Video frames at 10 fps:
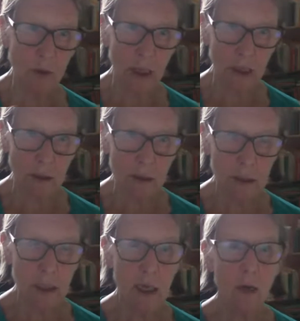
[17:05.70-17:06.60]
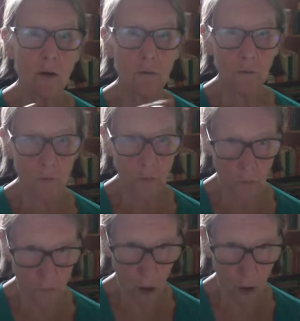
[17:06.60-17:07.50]
things,
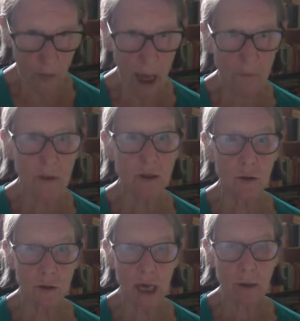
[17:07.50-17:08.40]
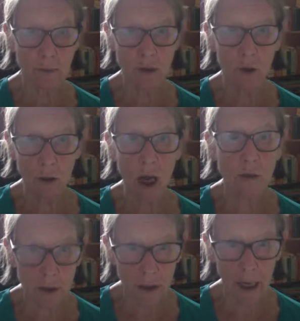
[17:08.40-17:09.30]
from having to adapt your
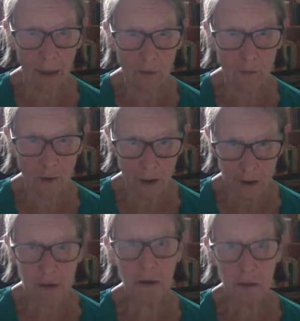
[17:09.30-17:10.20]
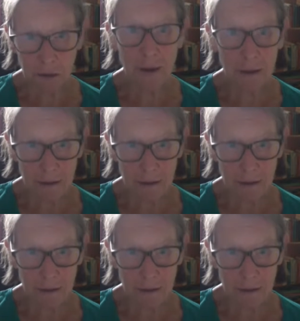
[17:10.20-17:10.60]
own life to